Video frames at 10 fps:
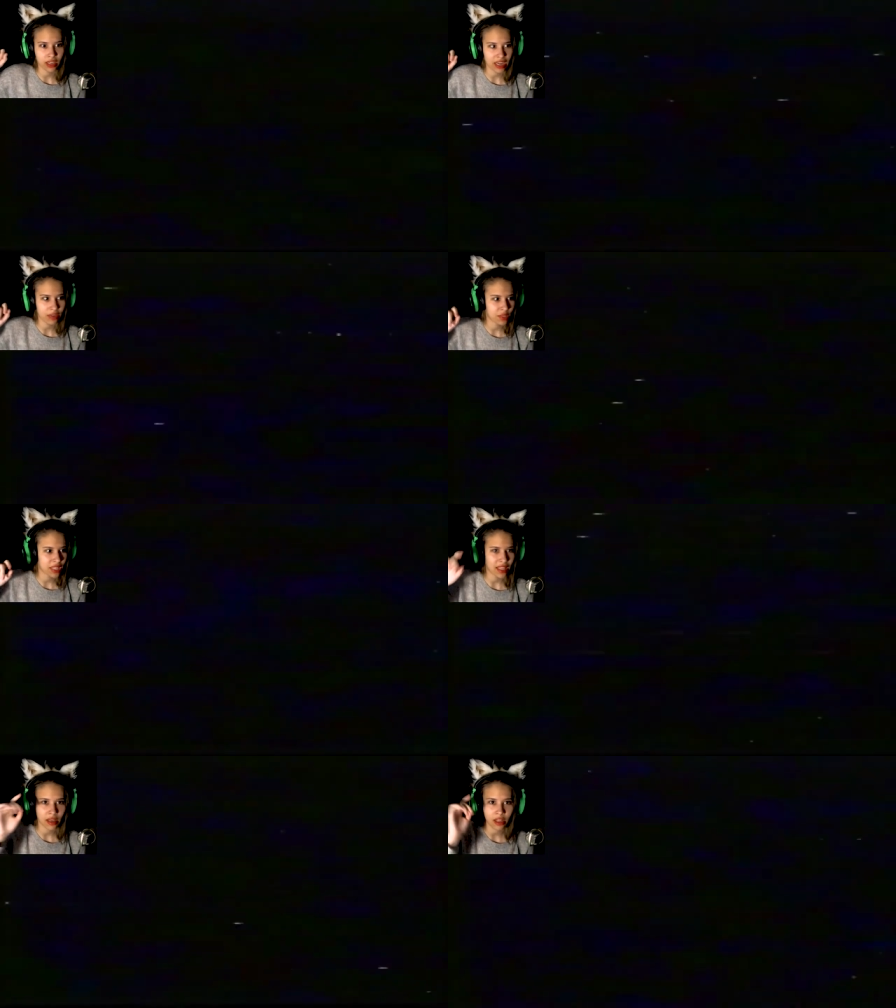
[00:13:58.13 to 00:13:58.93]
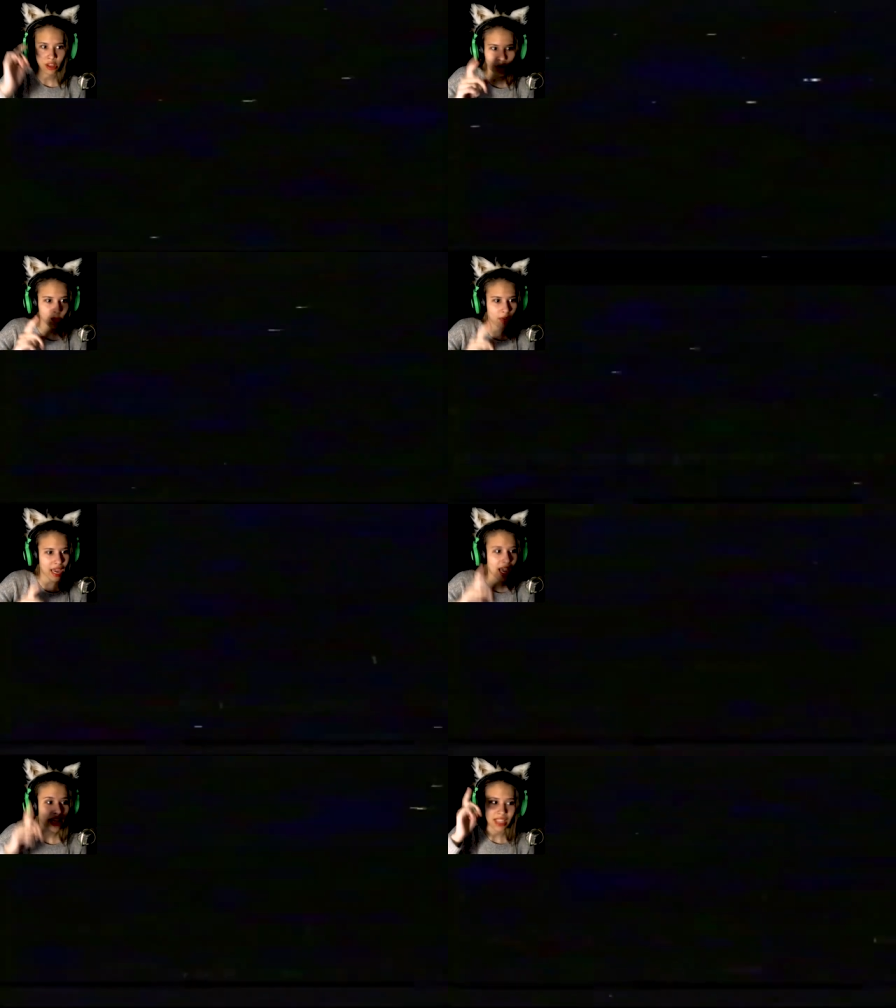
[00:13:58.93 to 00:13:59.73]
the heck was that? I
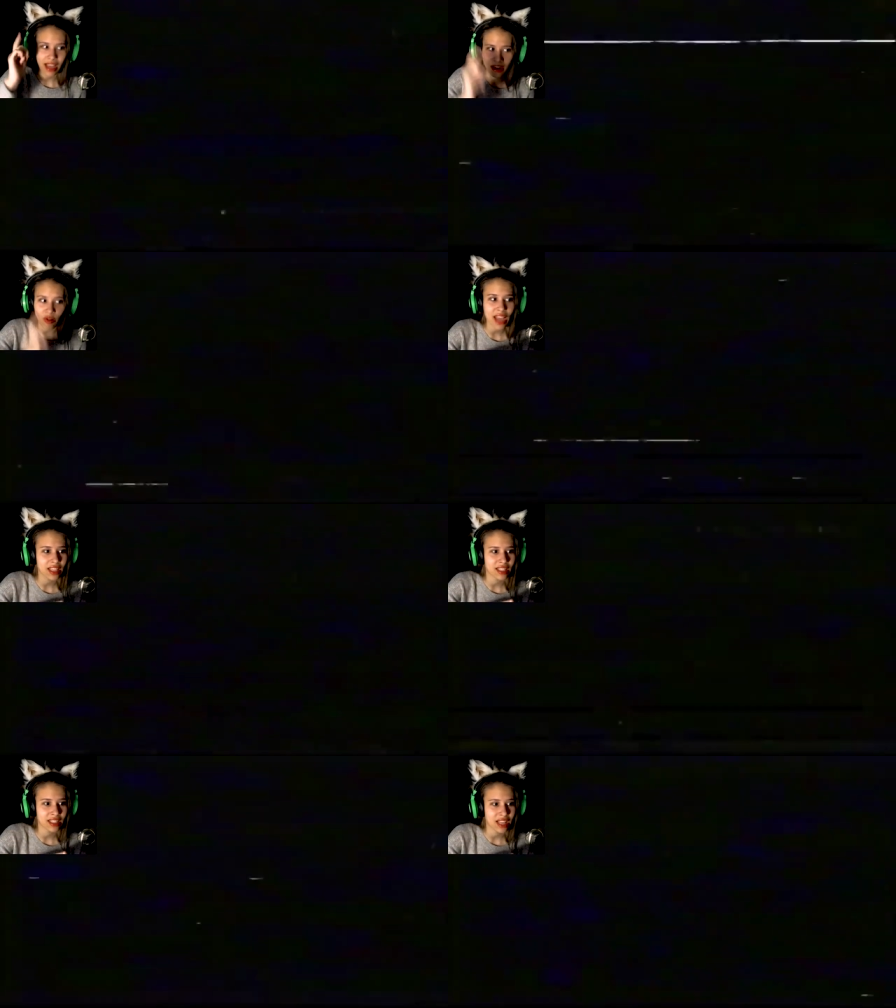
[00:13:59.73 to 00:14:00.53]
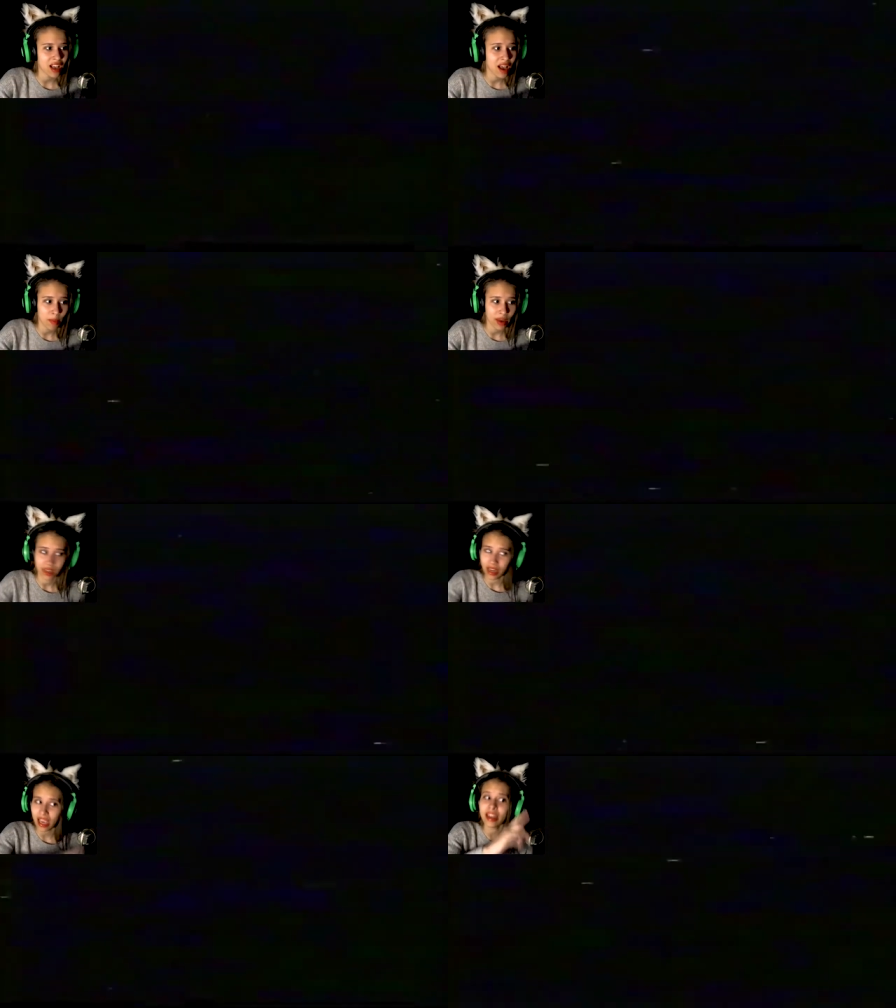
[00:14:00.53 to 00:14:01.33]
closed my eyes right as that
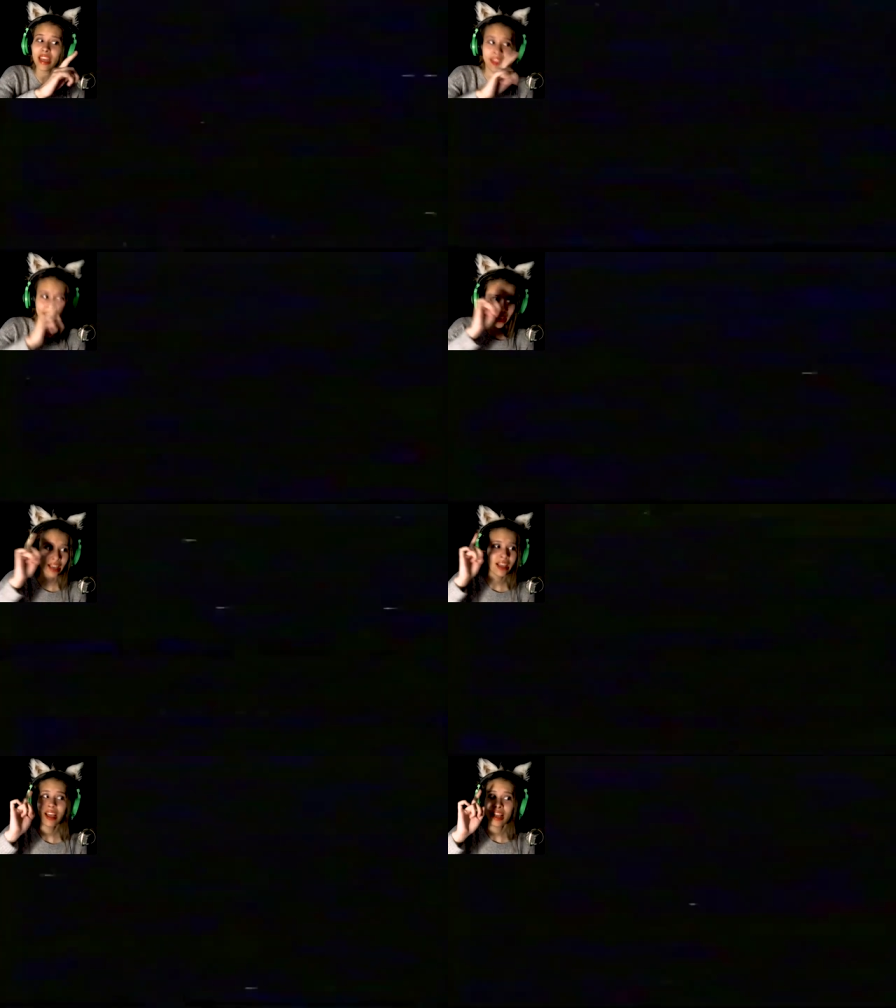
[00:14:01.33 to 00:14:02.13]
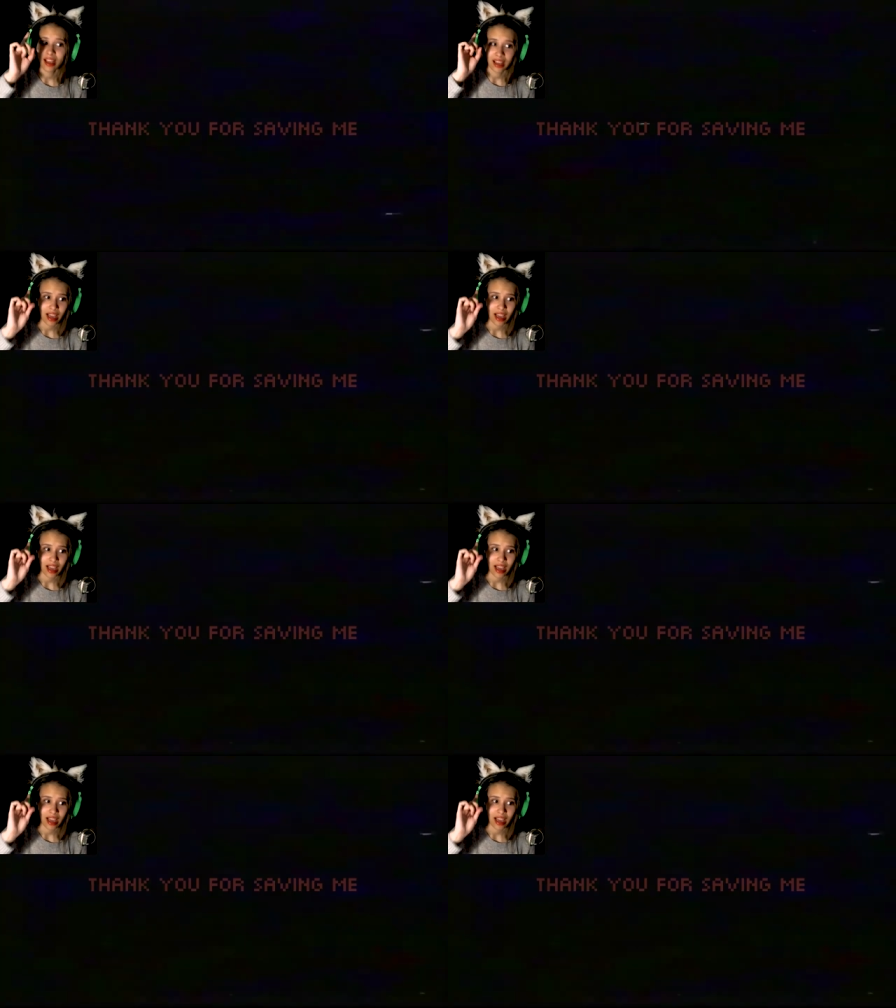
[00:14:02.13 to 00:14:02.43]
happened, and I think